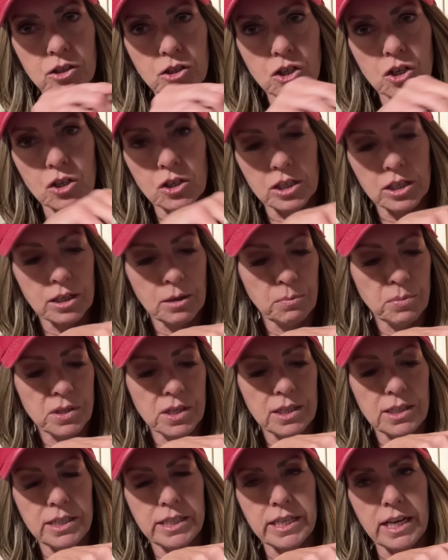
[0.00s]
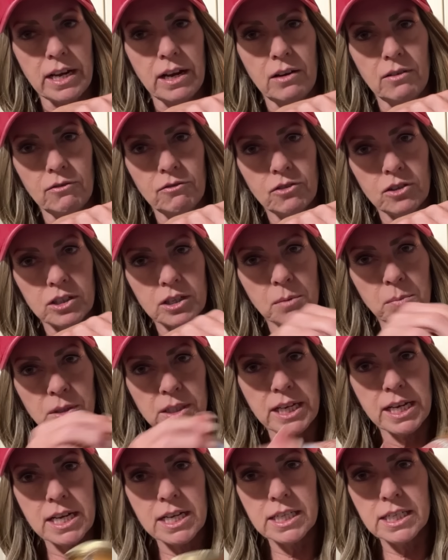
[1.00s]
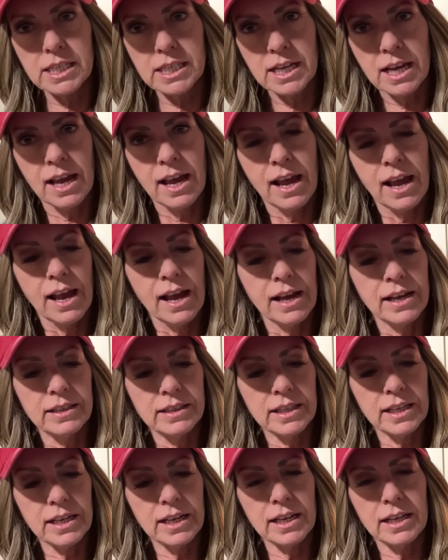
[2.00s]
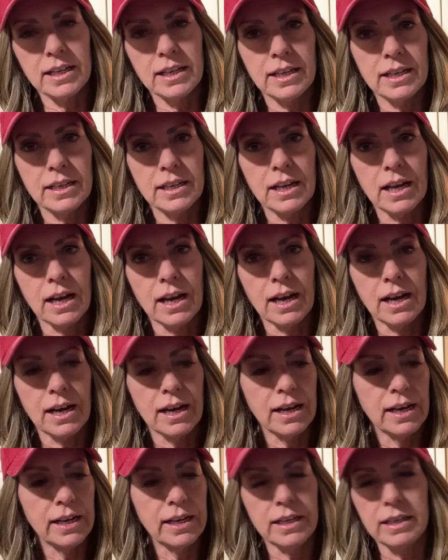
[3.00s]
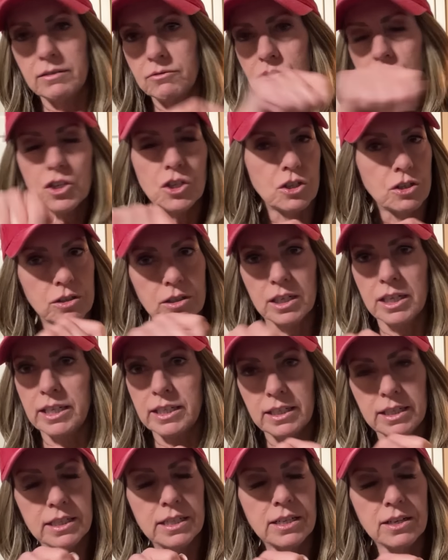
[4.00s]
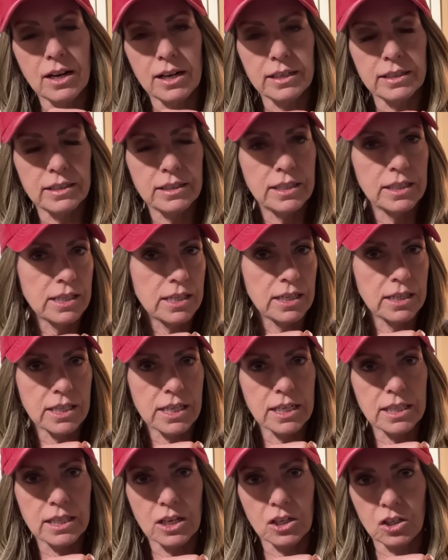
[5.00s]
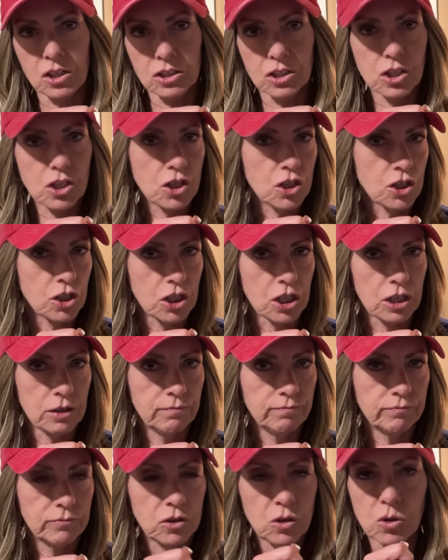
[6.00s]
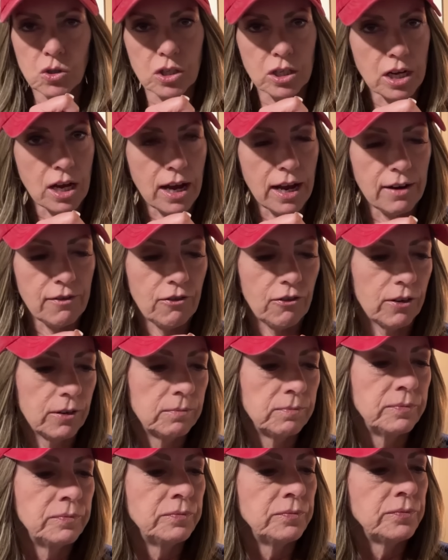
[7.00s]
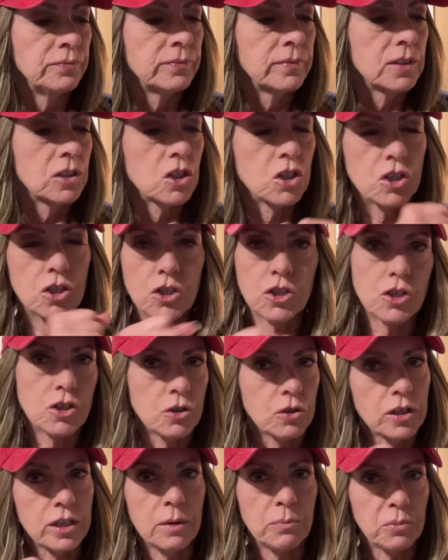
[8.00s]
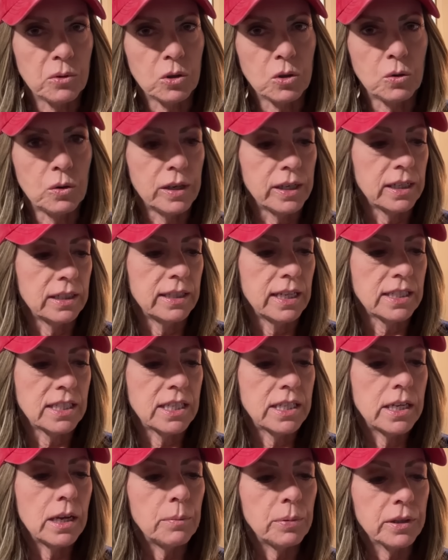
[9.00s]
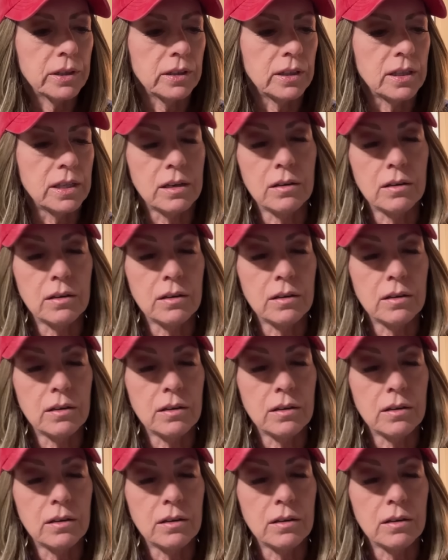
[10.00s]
turn it upside down for a couple days, and then I stir it. It does not take that long to stir. Use a knife, stir it up real quick, and that's typically the